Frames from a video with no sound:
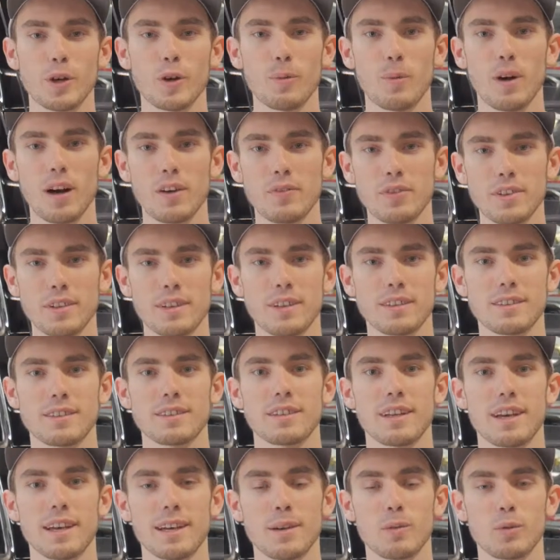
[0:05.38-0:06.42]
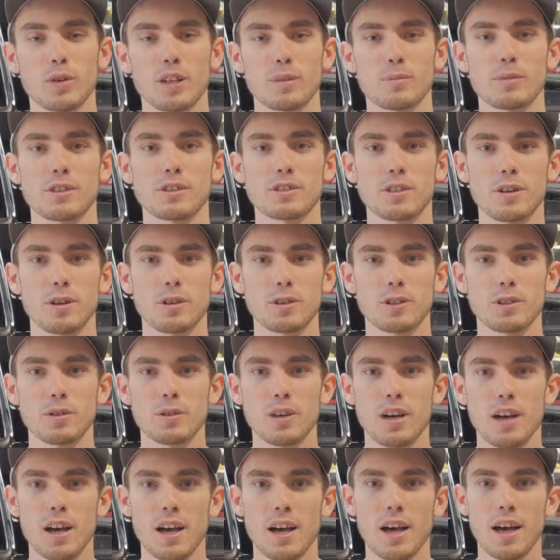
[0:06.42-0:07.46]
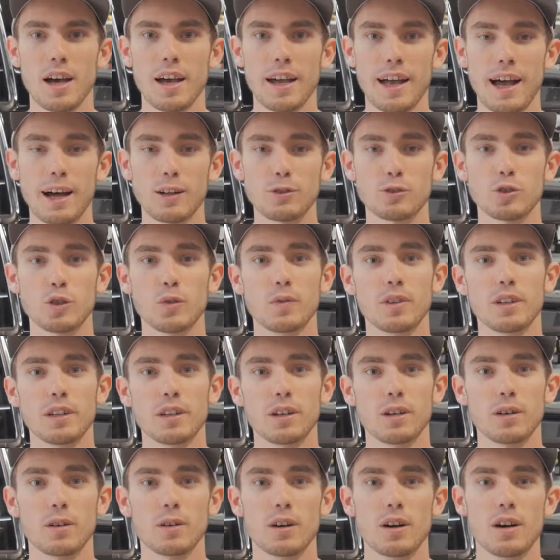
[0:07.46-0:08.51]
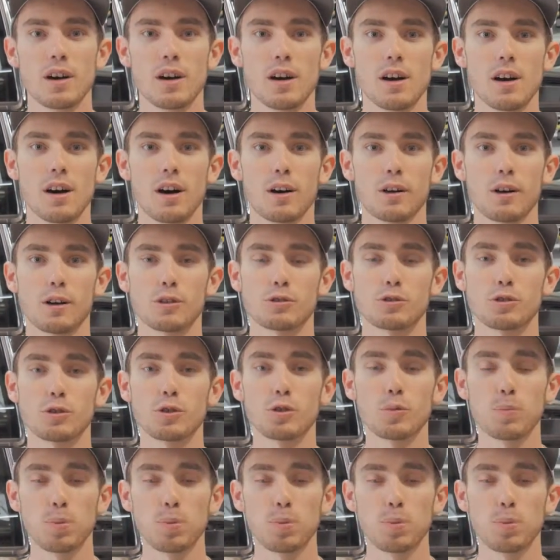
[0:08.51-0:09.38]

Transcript: YotaMafia, and today we're going to be showing you a how-to video on our true